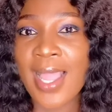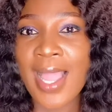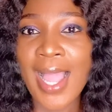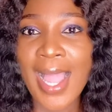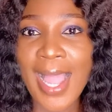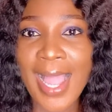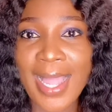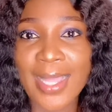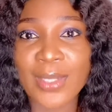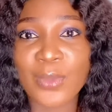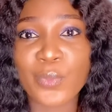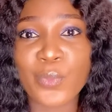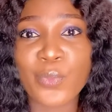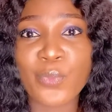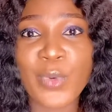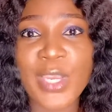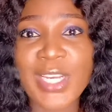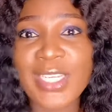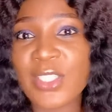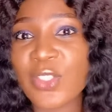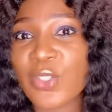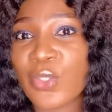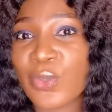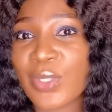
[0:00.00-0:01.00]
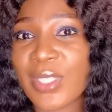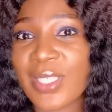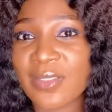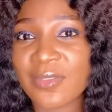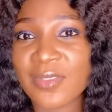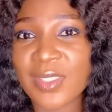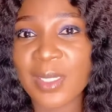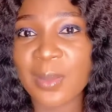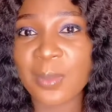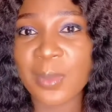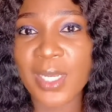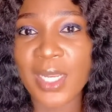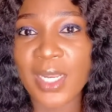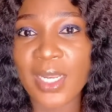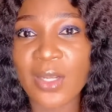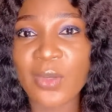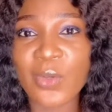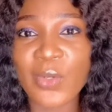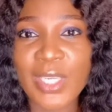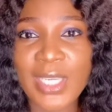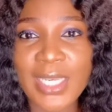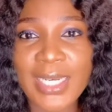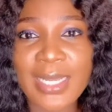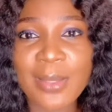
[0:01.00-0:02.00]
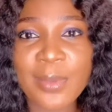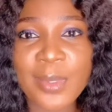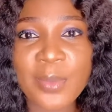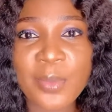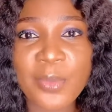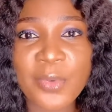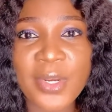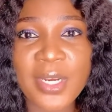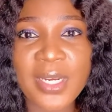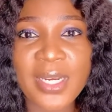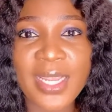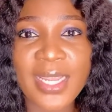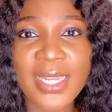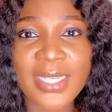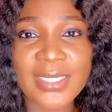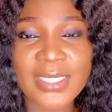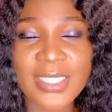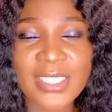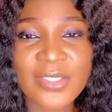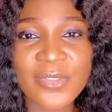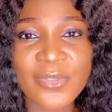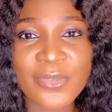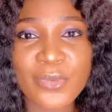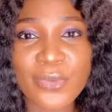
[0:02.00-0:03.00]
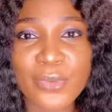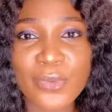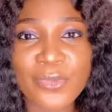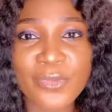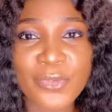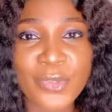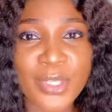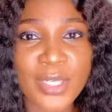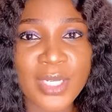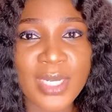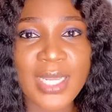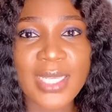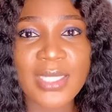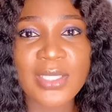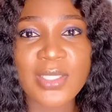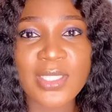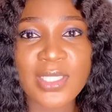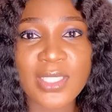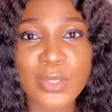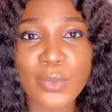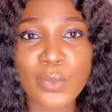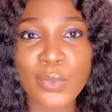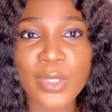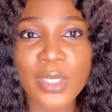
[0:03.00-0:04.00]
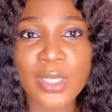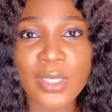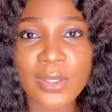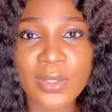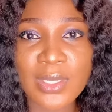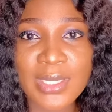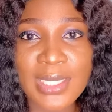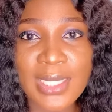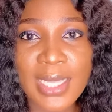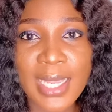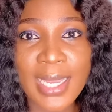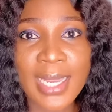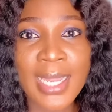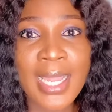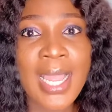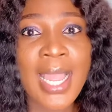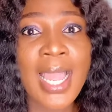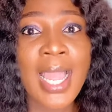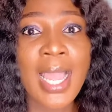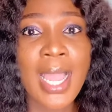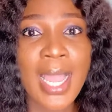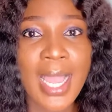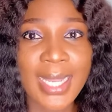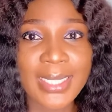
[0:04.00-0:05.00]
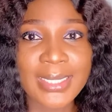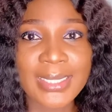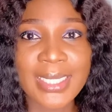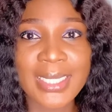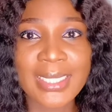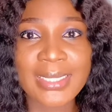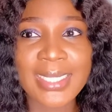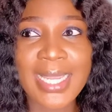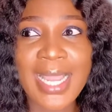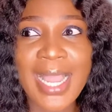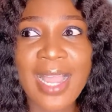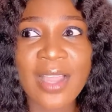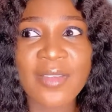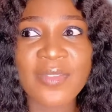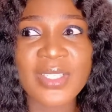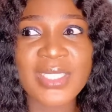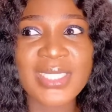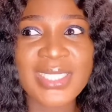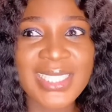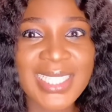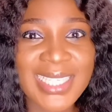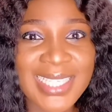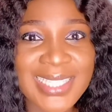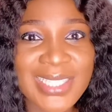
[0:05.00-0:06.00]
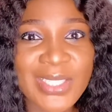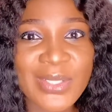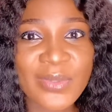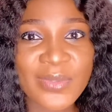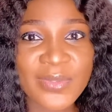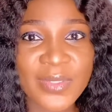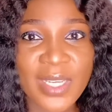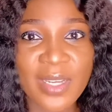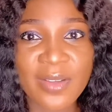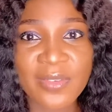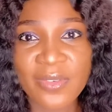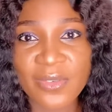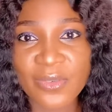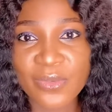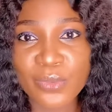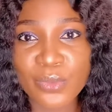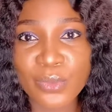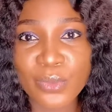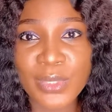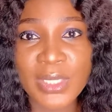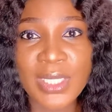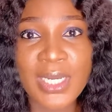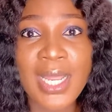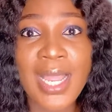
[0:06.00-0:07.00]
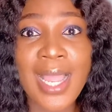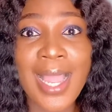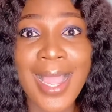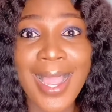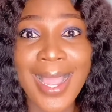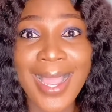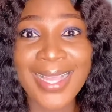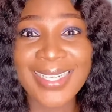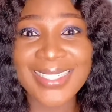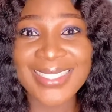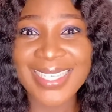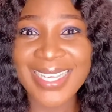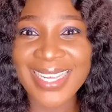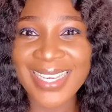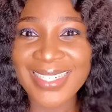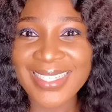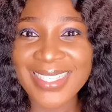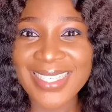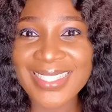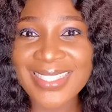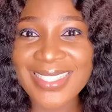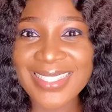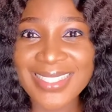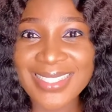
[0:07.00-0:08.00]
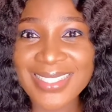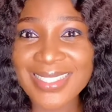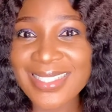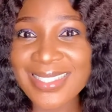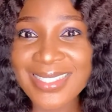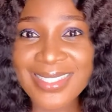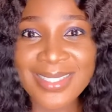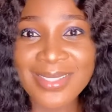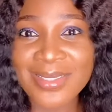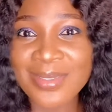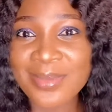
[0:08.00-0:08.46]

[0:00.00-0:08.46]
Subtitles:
And when you give them like, okay, let me bring like this food for you guys to see what it looks like, and then they have a taste of that food, and then it is,